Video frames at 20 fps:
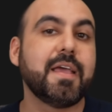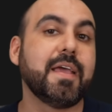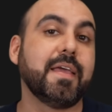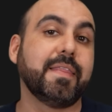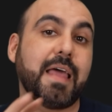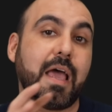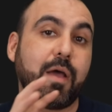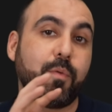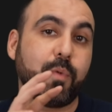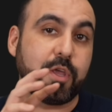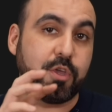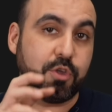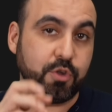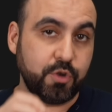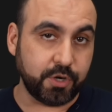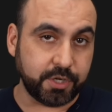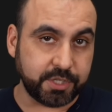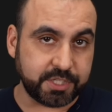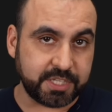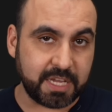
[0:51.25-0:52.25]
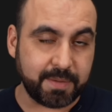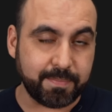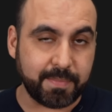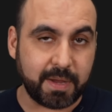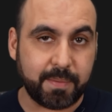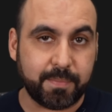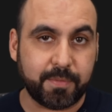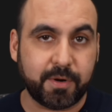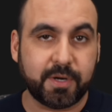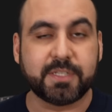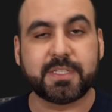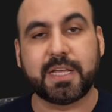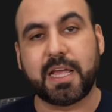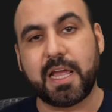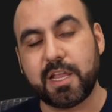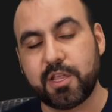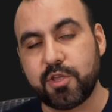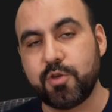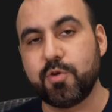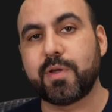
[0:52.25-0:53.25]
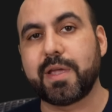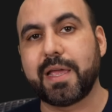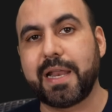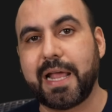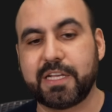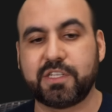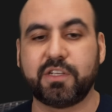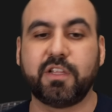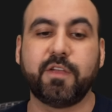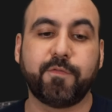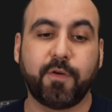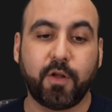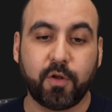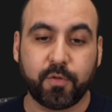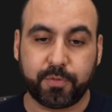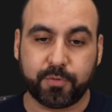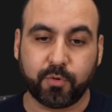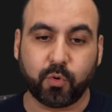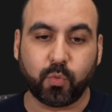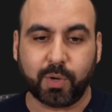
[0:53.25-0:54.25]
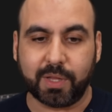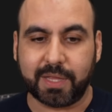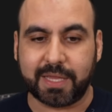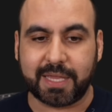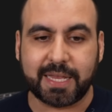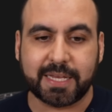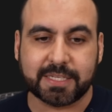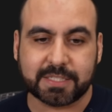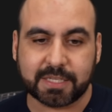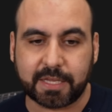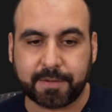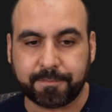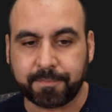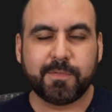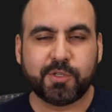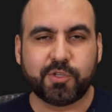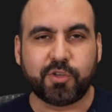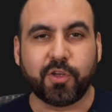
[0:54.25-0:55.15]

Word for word: And that way your team members and you can actually follow through really easily.